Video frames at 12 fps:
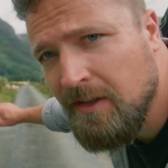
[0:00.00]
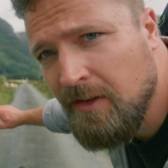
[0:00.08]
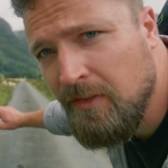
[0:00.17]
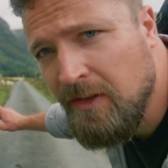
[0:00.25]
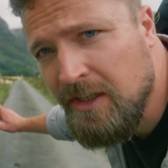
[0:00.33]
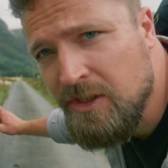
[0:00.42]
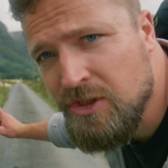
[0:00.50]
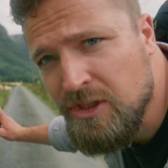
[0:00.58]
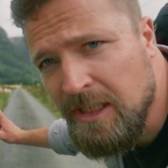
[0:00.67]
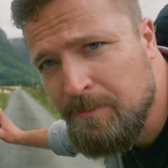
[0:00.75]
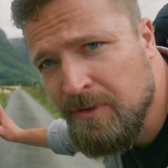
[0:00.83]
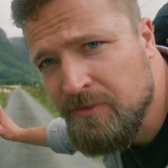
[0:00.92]
the
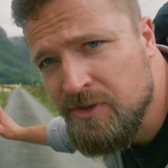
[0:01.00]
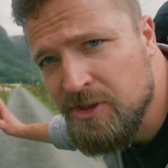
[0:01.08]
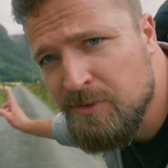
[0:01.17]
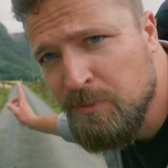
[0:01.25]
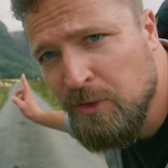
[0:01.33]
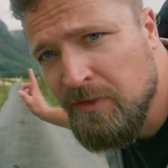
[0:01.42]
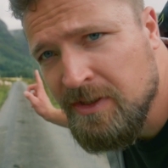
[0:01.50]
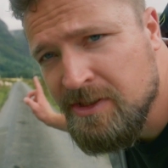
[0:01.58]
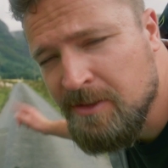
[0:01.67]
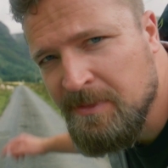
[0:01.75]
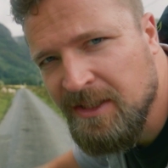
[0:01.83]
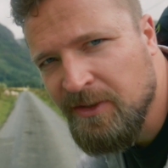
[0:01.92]
sheep have just moved into
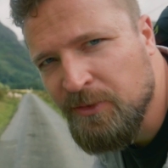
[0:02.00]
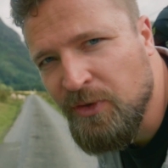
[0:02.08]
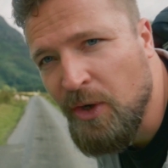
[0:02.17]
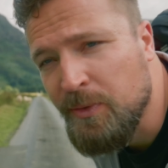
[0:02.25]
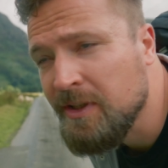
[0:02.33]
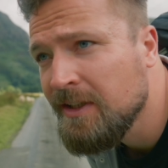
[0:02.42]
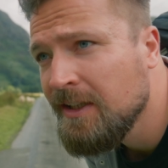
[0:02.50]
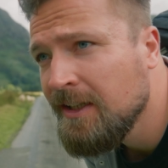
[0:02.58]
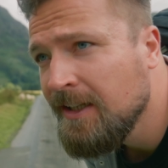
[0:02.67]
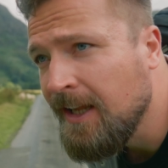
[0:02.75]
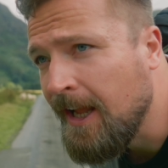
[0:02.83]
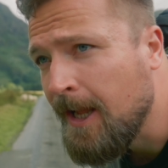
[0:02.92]
the middle of the road.
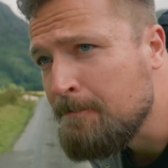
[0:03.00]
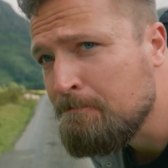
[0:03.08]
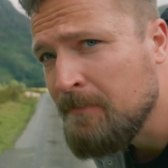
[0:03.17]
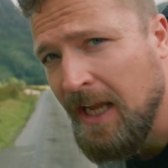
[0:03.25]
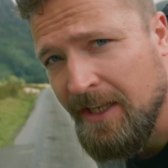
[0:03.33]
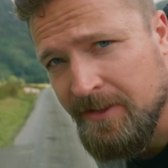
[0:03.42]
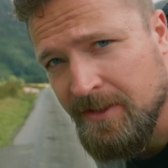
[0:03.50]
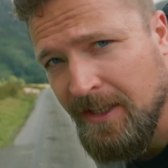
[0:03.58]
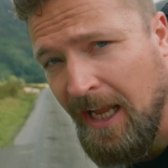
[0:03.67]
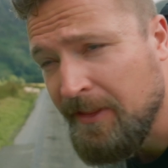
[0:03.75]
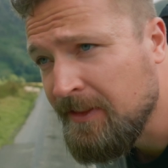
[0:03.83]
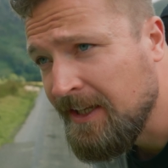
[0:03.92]
And
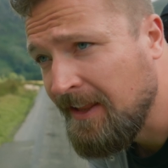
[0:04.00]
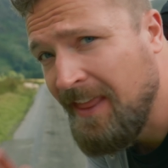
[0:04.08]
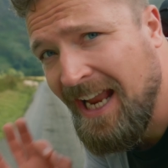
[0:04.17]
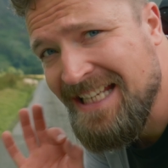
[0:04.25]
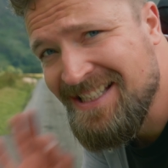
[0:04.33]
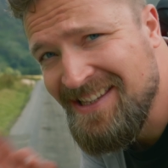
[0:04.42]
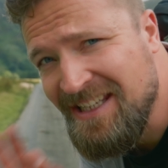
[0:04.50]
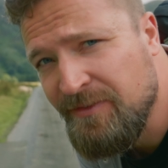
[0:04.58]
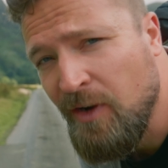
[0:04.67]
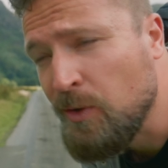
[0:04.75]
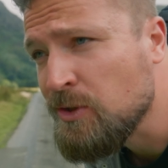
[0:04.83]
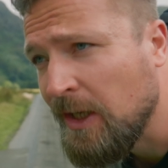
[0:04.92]
I think that is the
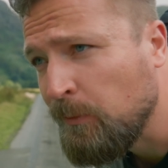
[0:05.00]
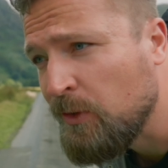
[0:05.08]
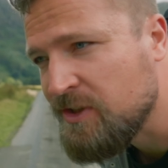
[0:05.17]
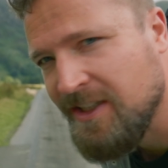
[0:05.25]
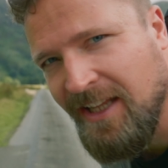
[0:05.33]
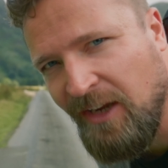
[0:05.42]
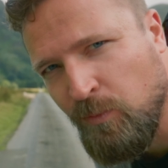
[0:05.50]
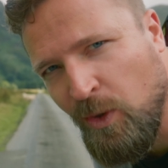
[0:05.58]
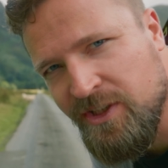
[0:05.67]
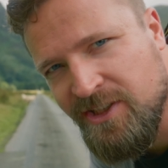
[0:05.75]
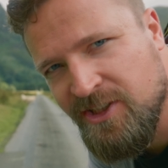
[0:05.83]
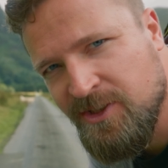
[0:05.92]
photo I wanted. I've
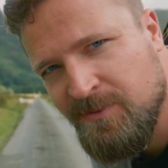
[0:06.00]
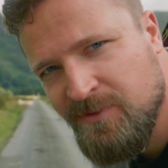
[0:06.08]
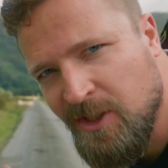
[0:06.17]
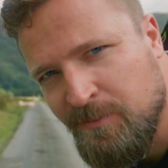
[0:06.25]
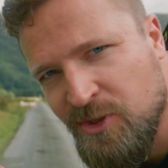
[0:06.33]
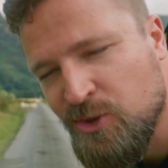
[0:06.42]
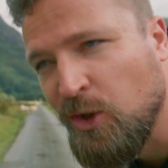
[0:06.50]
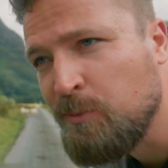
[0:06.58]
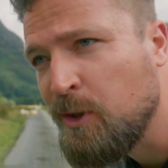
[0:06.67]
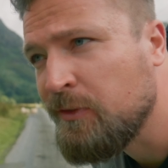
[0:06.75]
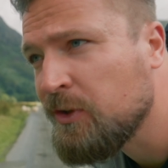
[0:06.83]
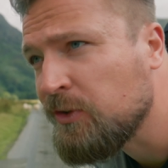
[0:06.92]
wanted them to sort of
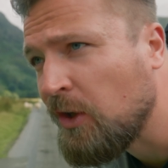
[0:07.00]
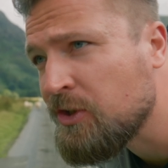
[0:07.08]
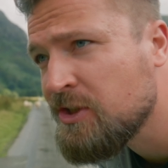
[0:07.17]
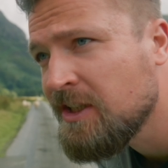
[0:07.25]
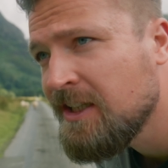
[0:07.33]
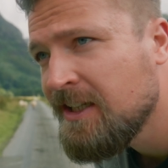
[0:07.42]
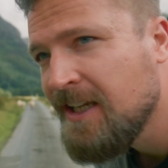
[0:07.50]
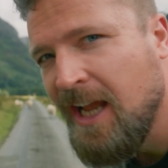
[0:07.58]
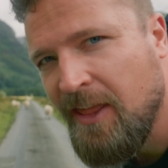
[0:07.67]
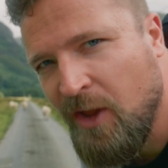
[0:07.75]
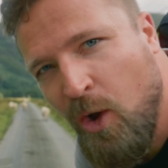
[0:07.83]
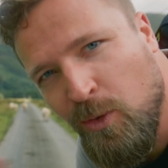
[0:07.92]
move across
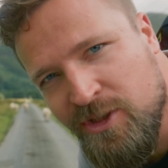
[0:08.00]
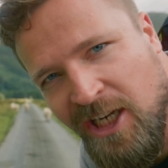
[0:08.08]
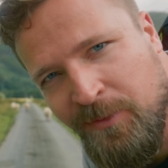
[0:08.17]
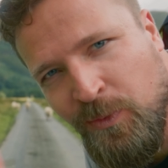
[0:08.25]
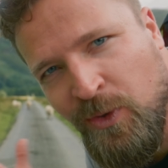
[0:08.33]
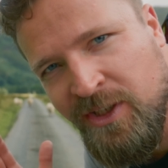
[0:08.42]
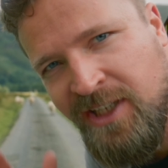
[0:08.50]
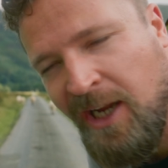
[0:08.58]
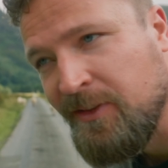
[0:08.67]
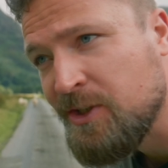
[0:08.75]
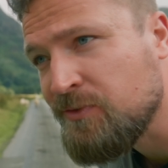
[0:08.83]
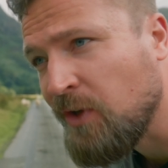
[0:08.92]
the whole time they're walking
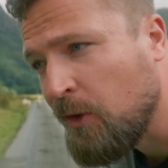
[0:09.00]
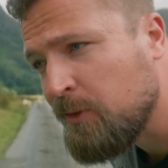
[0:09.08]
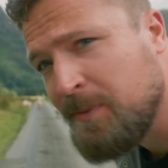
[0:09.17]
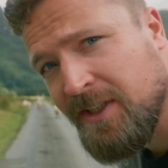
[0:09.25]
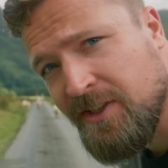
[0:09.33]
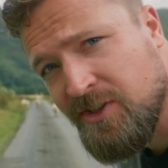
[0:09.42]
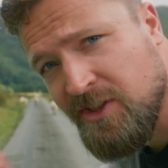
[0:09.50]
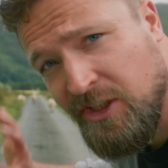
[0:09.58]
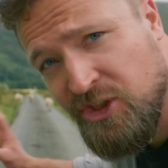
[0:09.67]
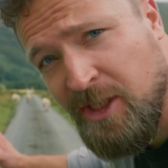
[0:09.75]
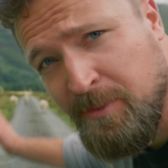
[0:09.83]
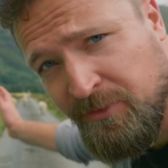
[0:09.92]
down this road, because a
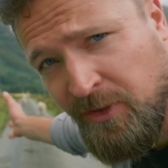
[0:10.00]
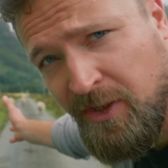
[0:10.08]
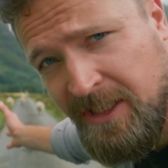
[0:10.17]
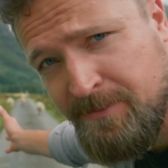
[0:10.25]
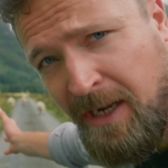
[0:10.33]
sheep in front of these